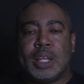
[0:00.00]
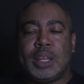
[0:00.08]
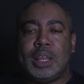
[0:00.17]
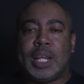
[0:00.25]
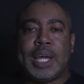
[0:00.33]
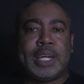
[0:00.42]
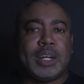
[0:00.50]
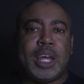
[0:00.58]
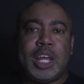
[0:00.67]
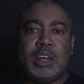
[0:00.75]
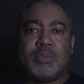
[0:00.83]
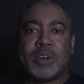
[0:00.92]
like an
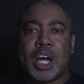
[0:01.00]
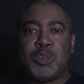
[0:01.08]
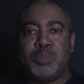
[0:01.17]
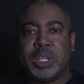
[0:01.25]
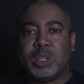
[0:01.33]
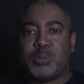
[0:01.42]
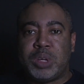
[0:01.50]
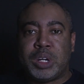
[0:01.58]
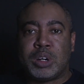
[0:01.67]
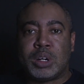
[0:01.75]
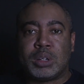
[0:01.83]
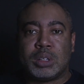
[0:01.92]

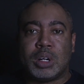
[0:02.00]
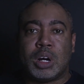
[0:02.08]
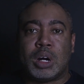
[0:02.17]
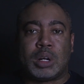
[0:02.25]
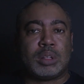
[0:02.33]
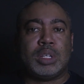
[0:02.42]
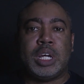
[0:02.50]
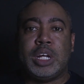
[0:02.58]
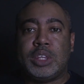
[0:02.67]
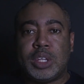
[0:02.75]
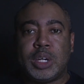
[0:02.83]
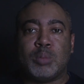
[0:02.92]
85mm or
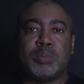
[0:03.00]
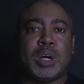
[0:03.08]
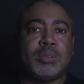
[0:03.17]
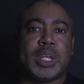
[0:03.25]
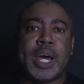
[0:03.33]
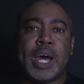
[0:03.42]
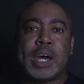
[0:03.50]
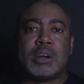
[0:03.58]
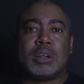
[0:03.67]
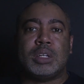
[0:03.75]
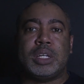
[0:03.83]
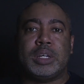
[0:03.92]
anything above that
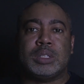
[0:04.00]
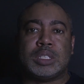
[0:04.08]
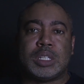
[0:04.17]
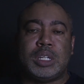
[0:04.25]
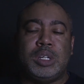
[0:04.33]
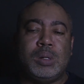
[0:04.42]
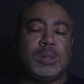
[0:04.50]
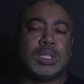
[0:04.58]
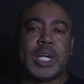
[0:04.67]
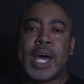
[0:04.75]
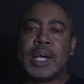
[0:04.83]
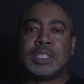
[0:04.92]
is a
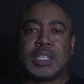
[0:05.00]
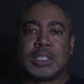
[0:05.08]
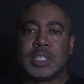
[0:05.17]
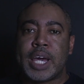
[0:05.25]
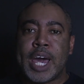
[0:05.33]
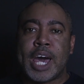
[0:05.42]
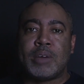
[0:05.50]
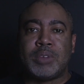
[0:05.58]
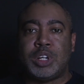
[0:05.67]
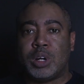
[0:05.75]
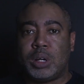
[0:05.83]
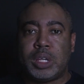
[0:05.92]
huge asset to have in your